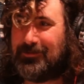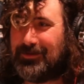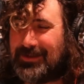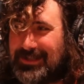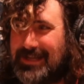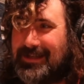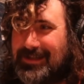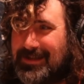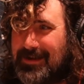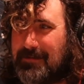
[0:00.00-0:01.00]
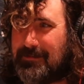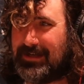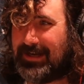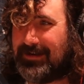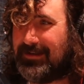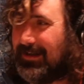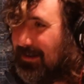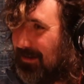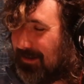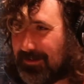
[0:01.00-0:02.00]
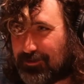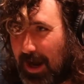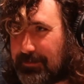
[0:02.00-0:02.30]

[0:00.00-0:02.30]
see this. I thought maybe it got dropped